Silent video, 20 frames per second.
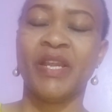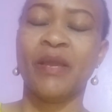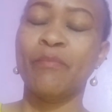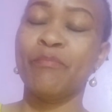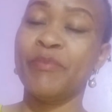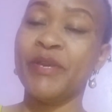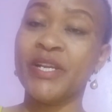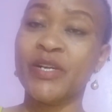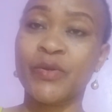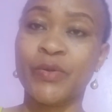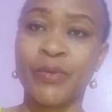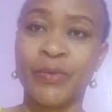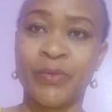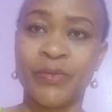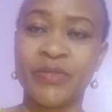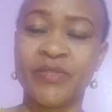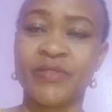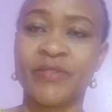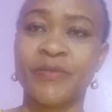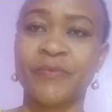
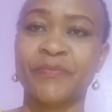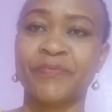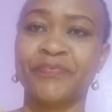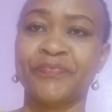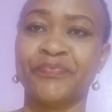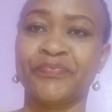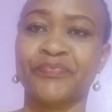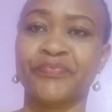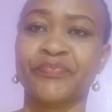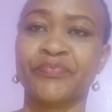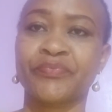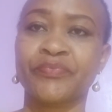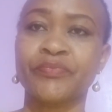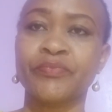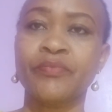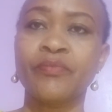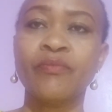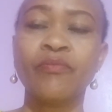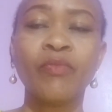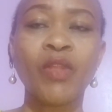Because
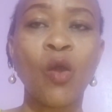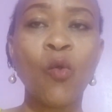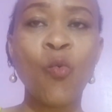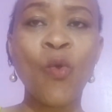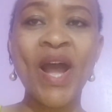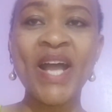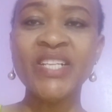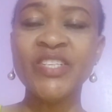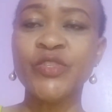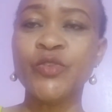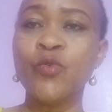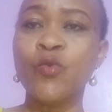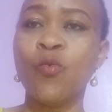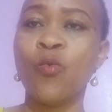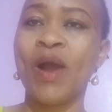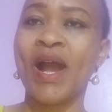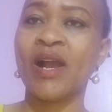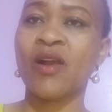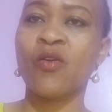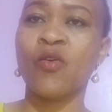once you
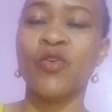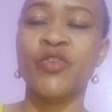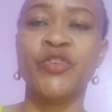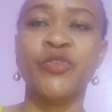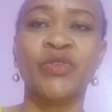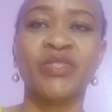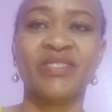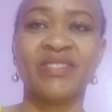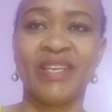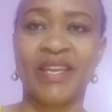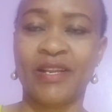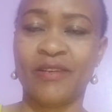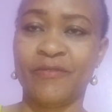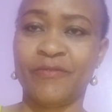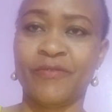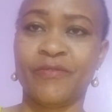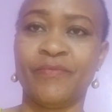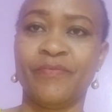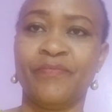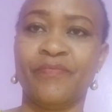work on
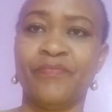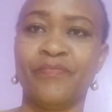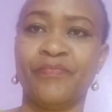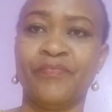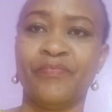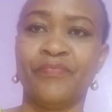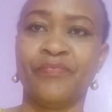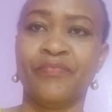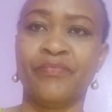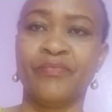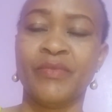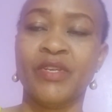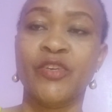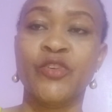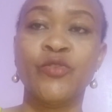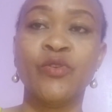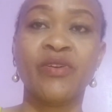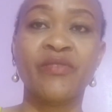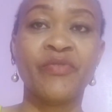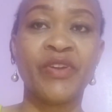yourself,
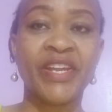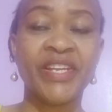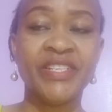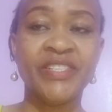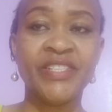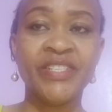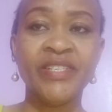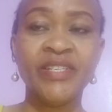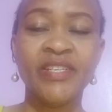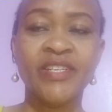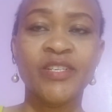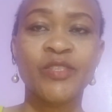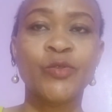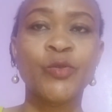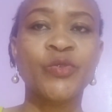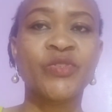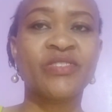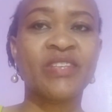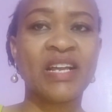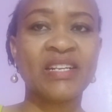you are ready
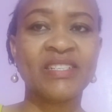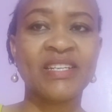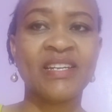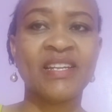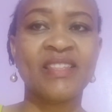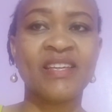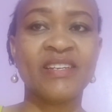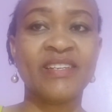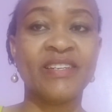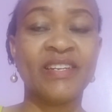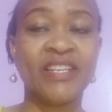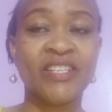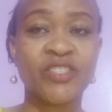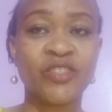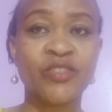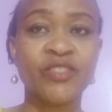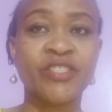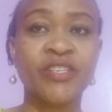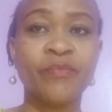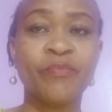to start another
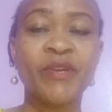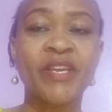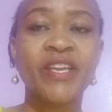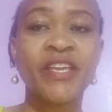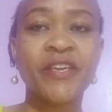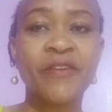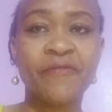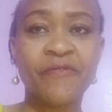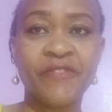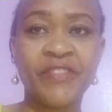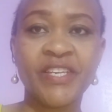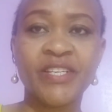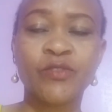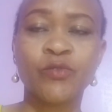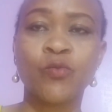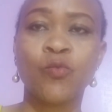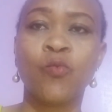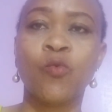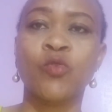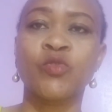relationship if
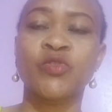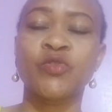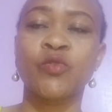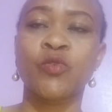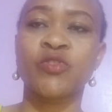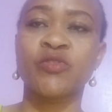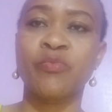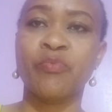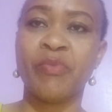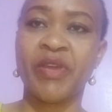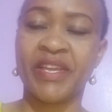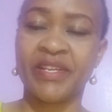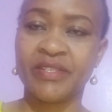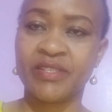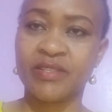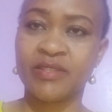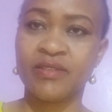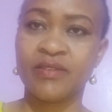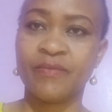this was not meant.